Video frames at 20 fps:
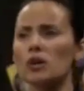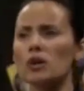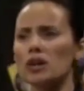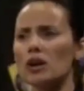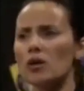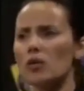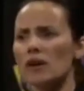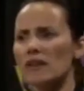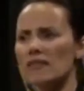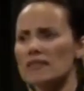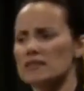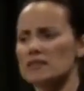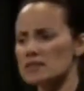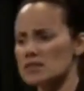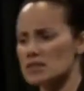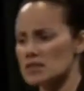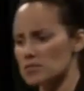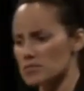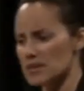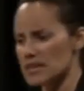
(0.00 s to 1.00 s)
We don't want
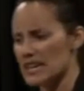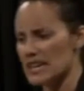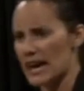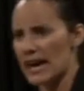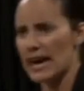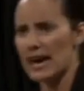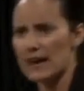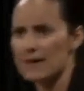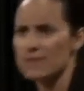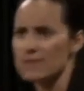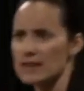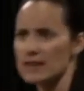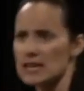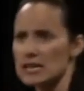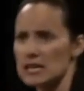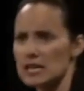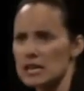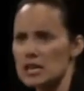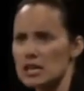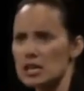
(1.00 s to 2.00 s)
this to be
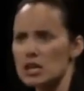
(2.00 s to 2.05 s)
heavy.